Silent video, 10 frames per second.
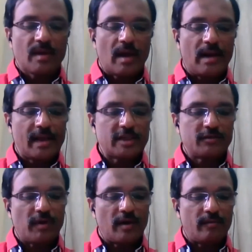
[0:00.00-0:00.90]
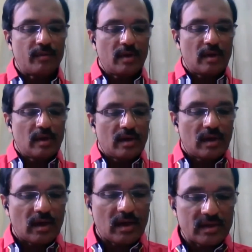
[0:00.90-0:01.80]
And next one,
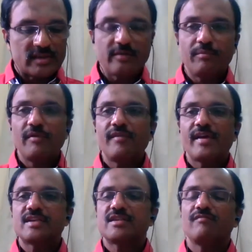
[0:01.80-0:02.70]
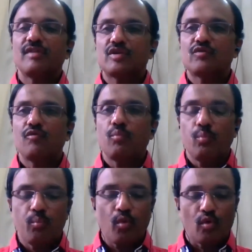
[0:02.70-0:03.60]
simplification of the
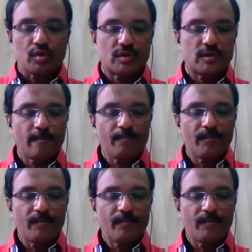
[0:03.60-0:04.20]
pores